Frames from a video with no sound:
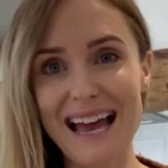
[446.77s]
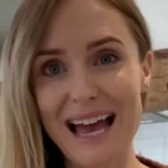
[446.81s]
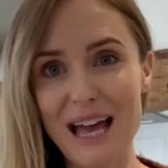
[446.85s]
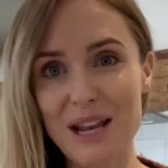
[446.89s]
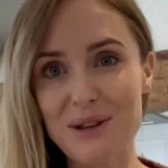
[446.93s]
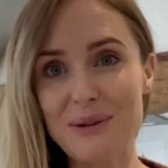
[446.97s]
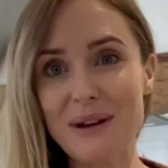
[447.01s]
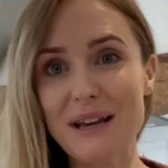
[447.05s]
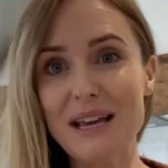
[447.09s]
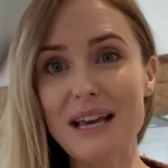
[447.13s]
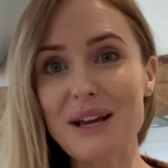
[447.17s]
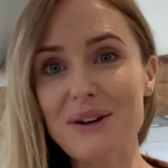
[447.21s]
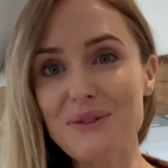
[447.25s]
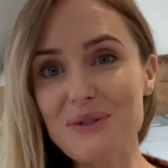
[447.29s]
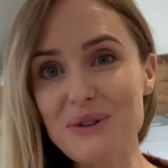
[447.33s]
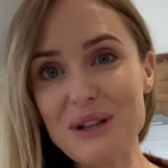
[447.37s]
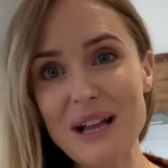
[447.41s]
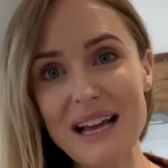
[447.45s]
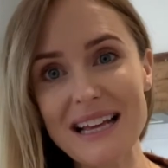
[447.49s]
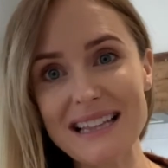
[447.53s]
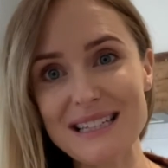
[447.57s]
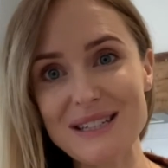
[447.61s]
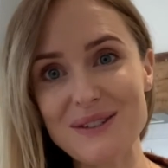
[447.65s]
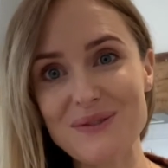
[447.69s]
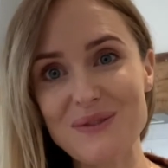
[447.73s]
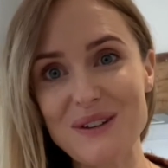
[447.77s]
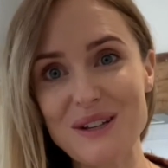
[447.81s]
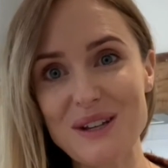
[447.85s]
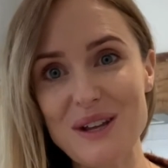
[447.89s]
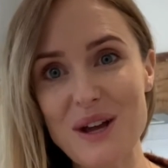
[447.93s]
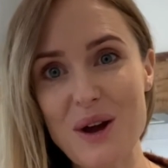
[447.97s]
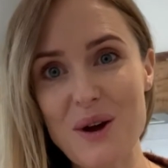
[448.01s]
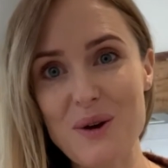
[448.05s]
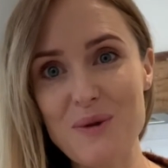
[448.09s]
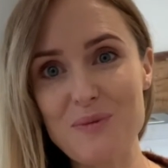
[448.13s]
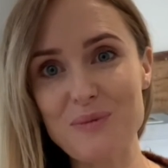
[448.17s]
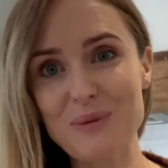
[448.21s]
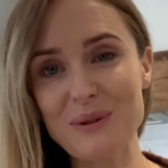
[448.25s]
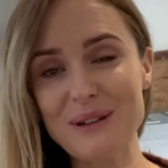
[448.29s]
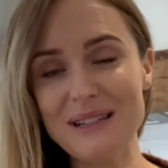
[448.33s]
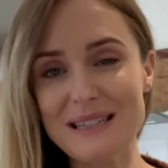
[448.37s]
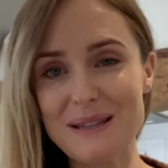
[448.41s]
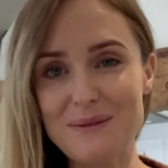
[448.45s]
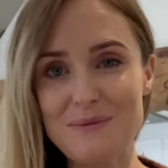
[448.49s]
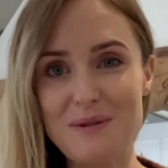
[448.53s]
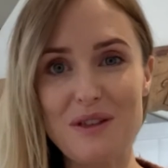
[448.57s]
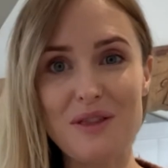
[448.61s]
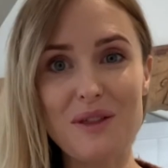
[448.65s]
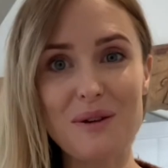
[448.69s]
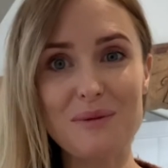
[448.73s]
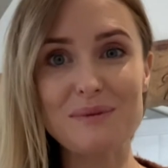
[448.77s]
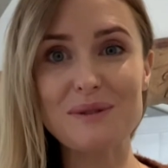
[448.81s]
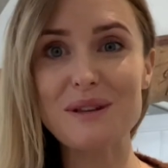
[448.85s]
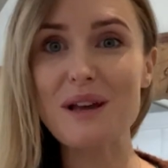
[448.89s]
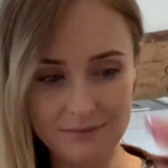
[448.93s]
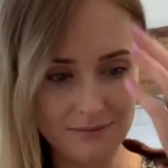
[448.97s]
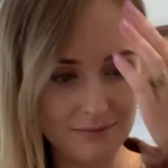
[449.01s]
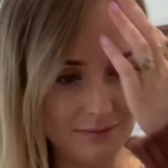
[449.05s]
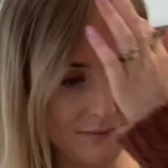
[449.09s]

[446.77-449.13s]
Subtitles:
Anyway, if you like this video, please give me a thumbs up.